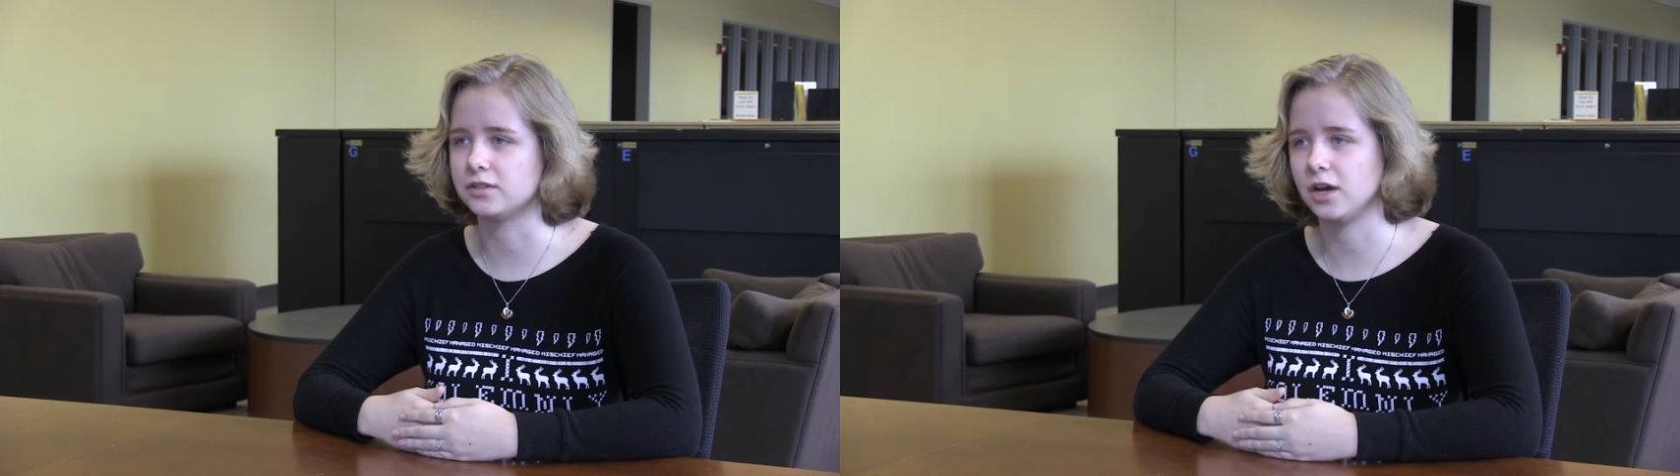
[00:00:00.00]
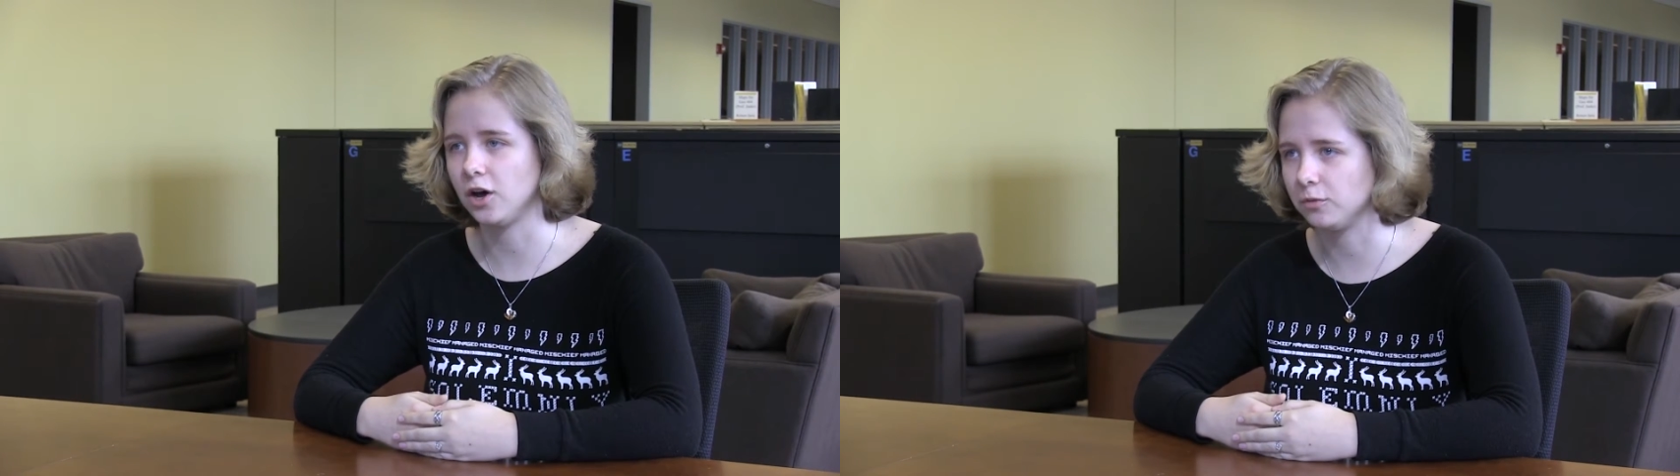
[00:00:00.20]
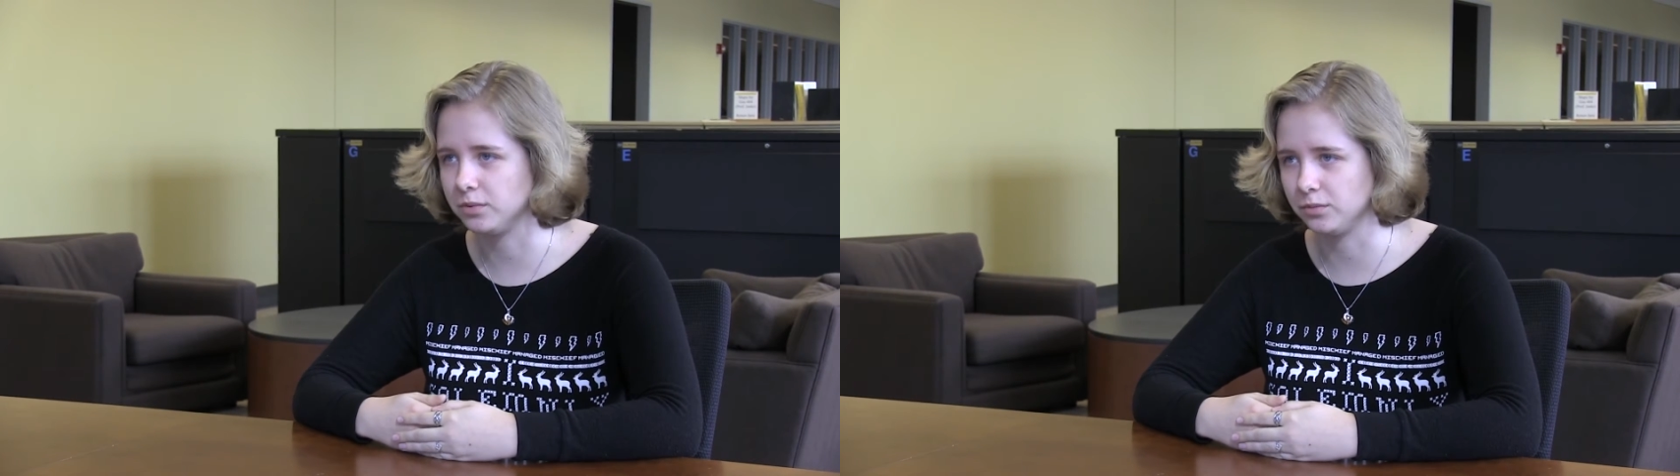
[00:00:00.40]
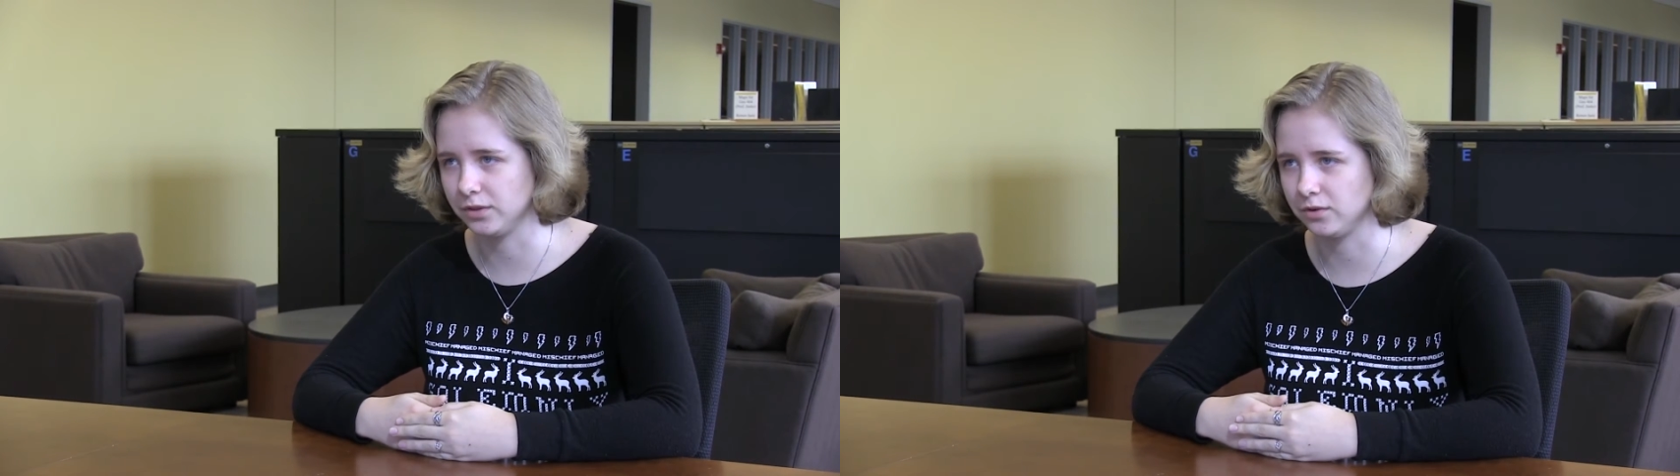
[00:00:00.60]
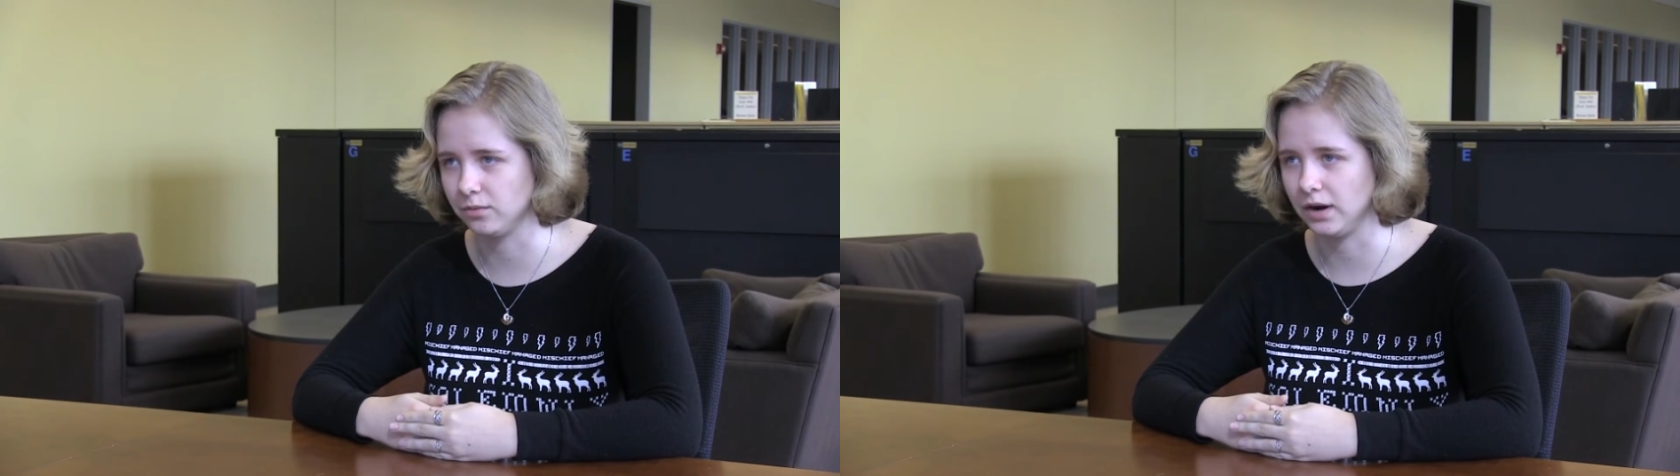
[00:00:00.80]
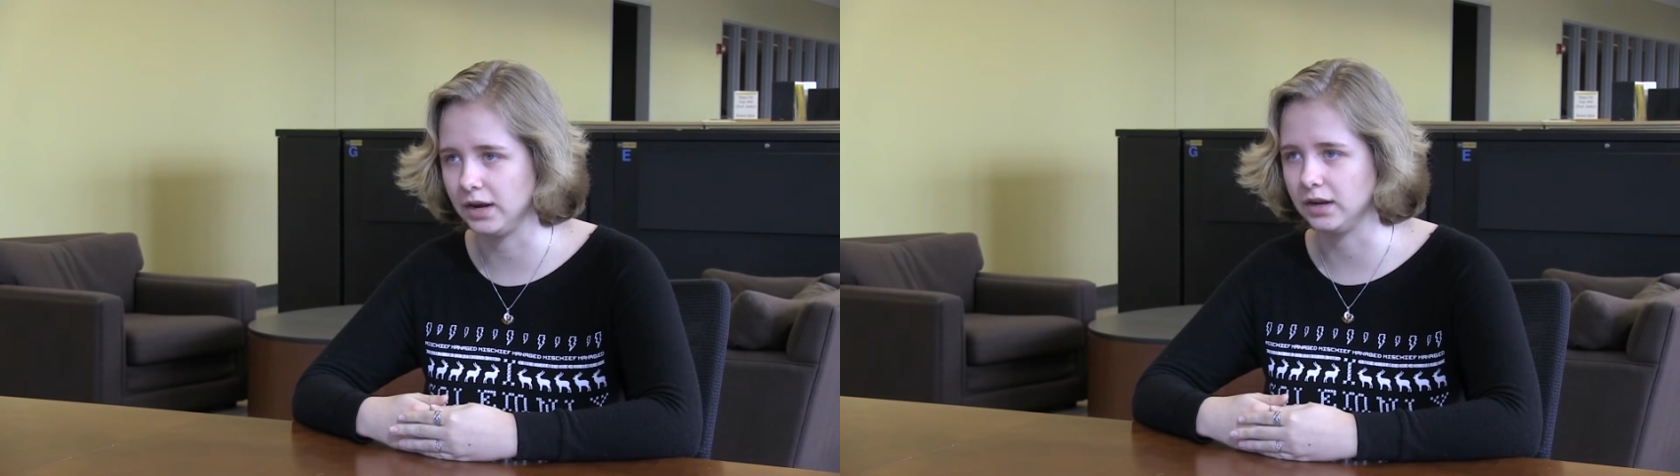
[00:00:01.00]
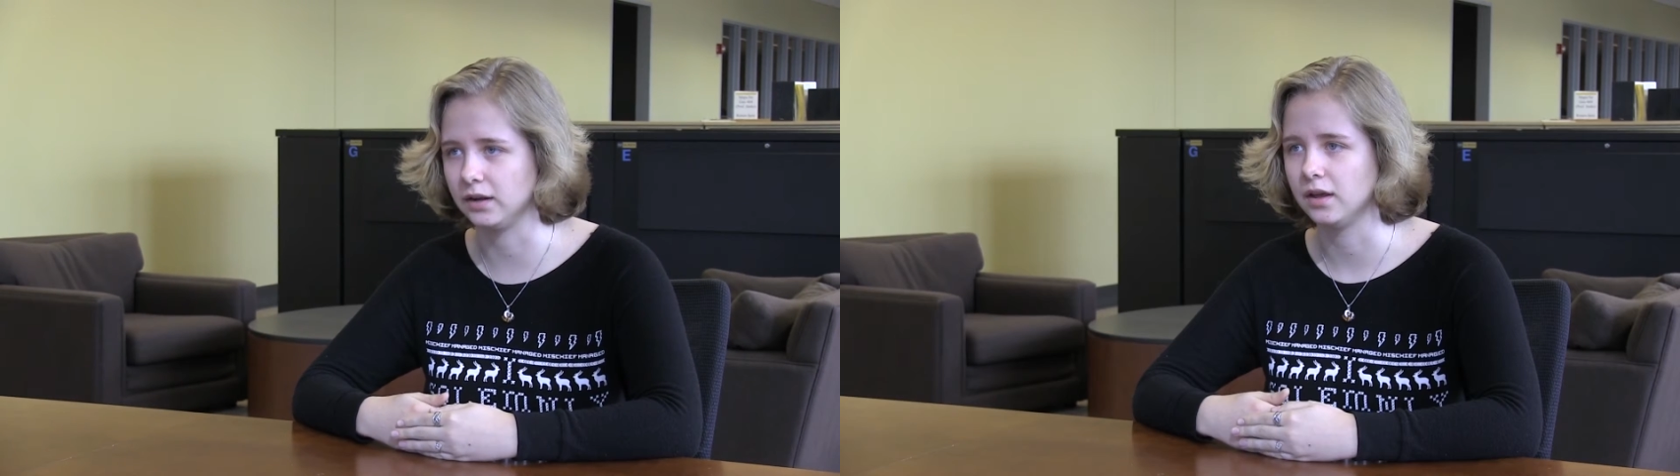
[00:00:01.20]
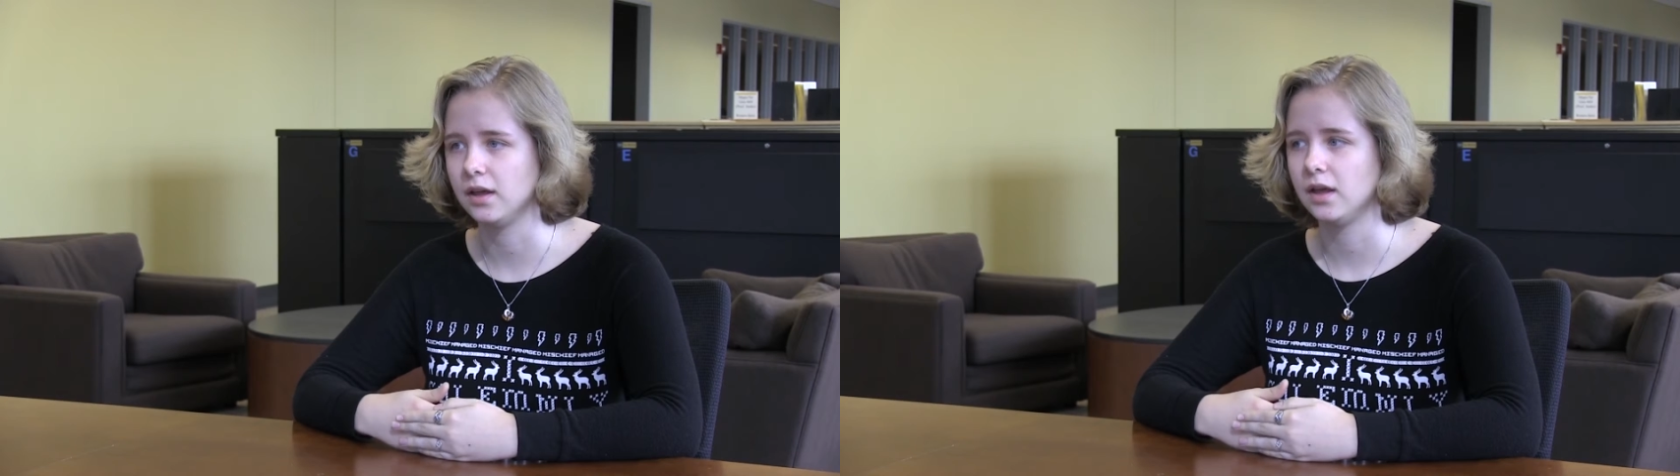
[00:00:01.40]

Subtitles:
to help you with your writing,